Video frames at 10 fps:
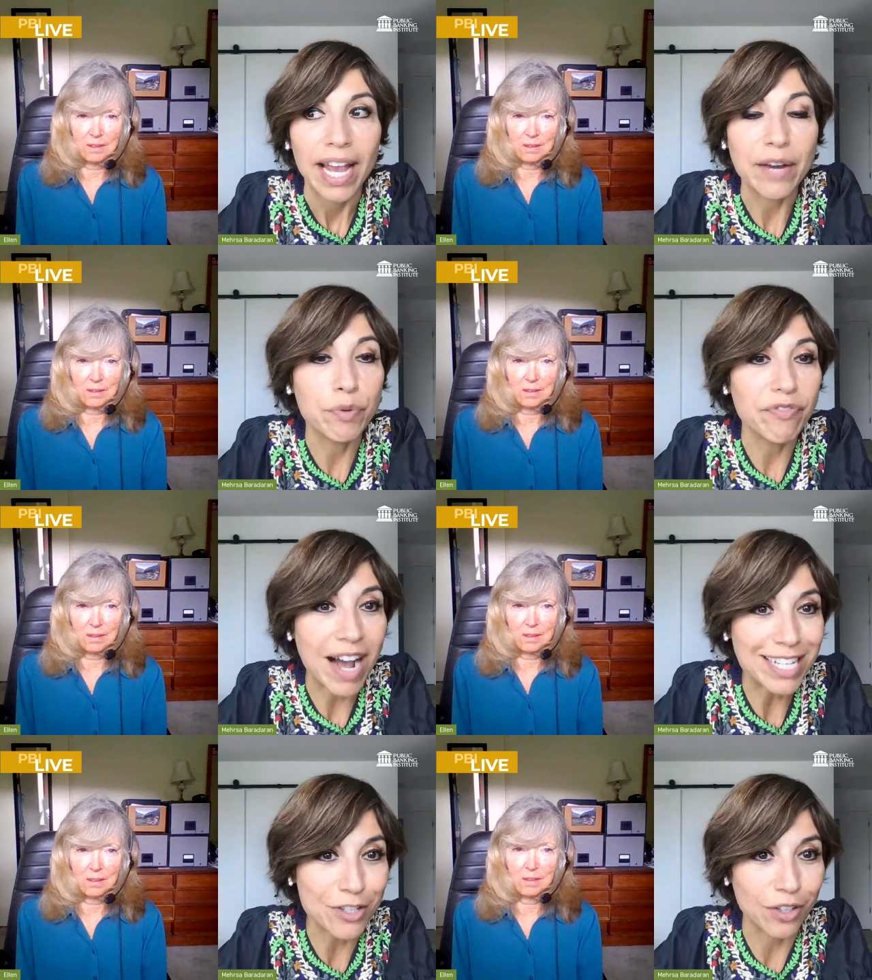Speaker 1: a
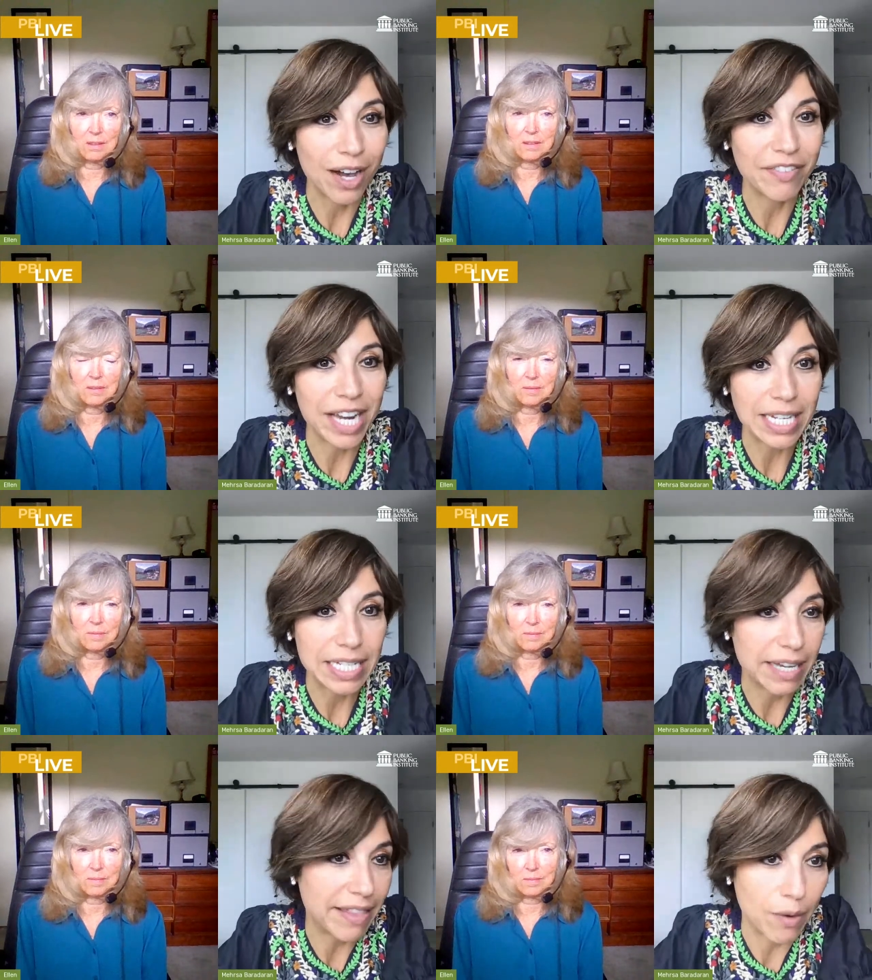revisal of an
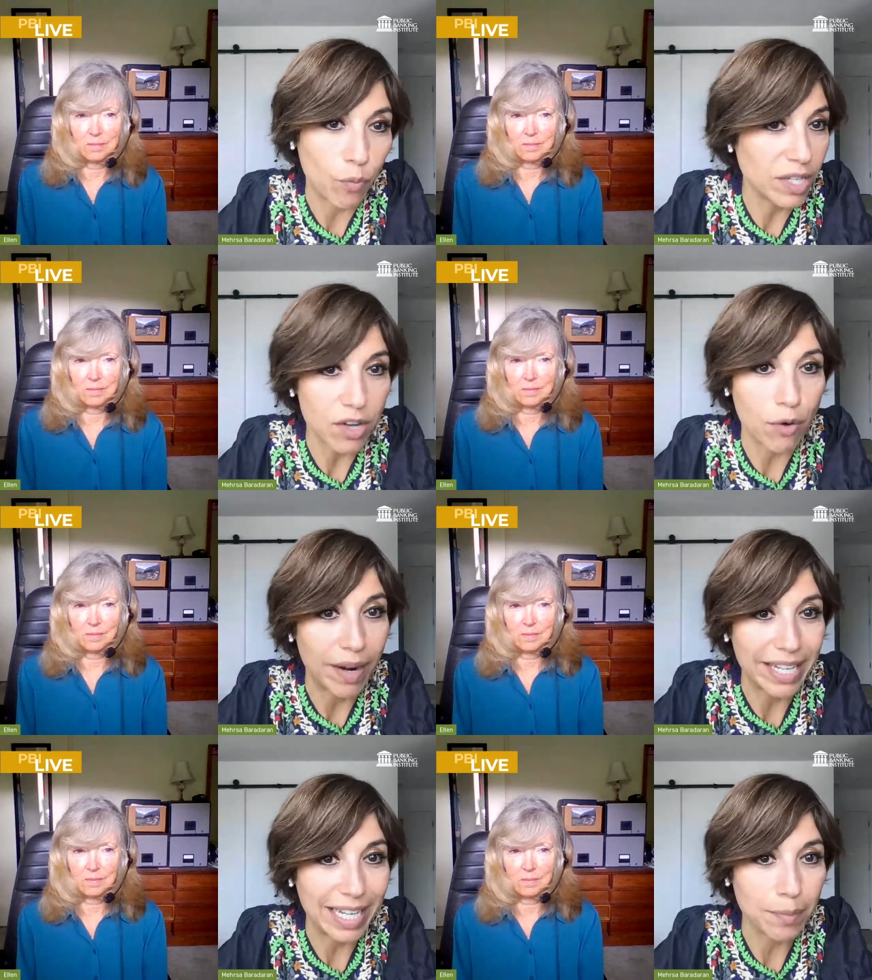idea that was
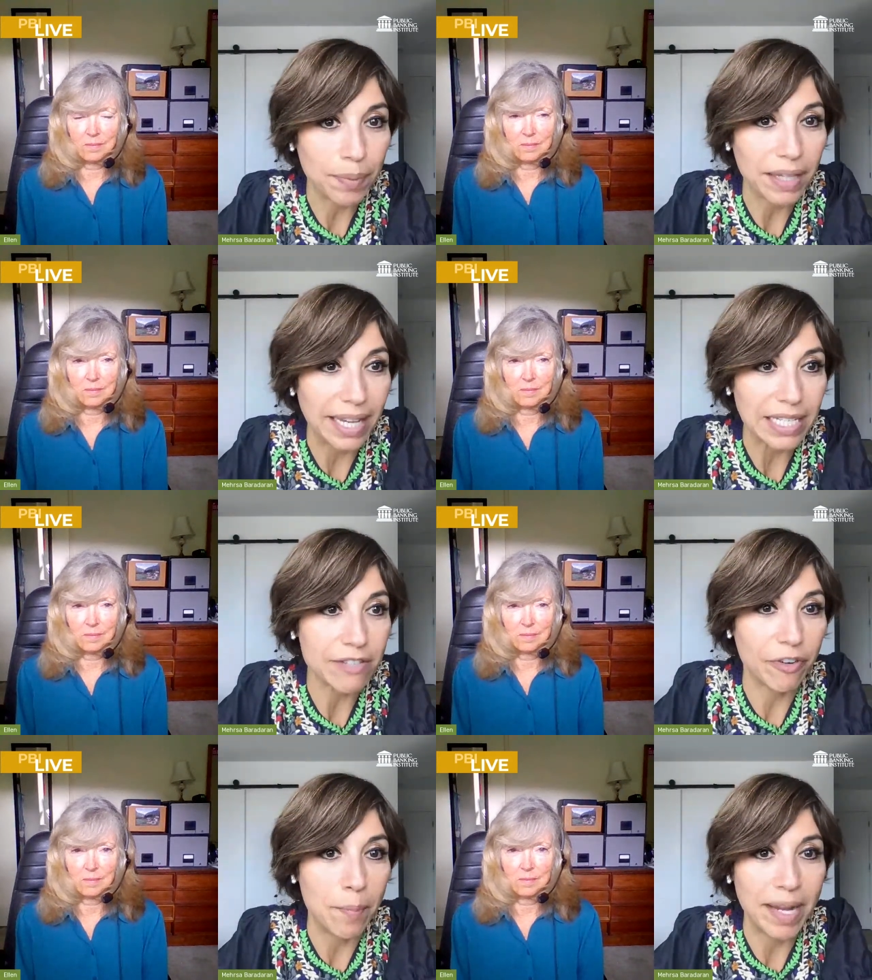already in
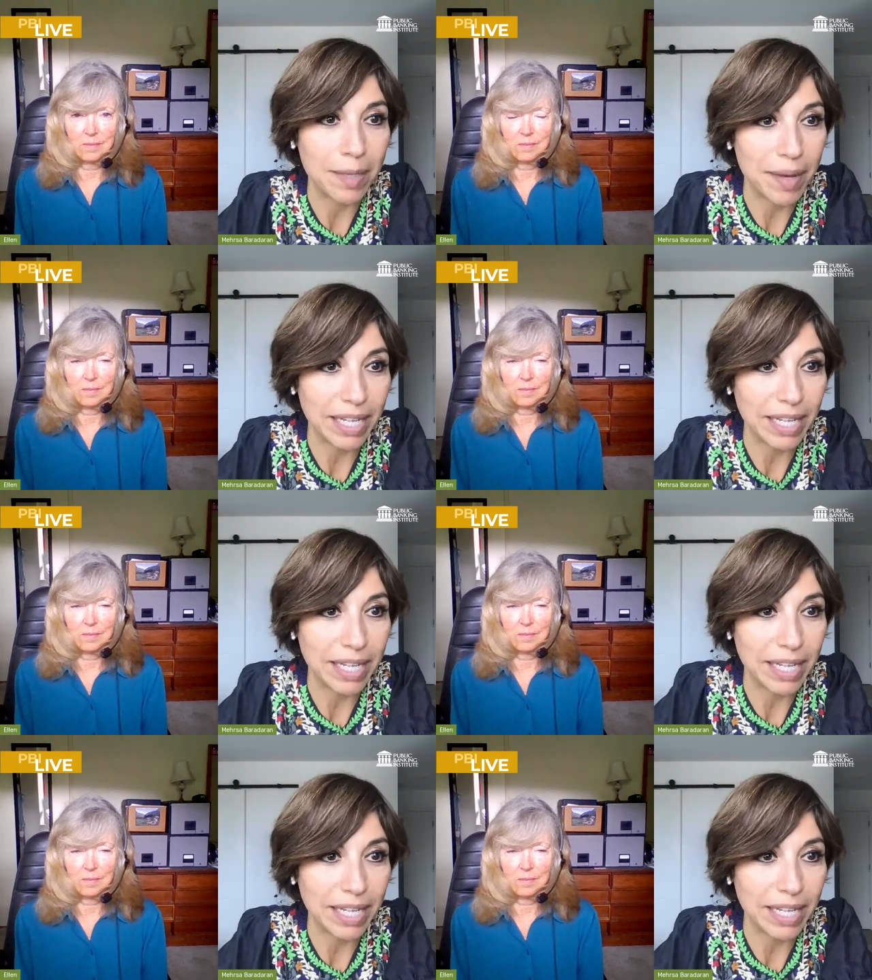place for many, many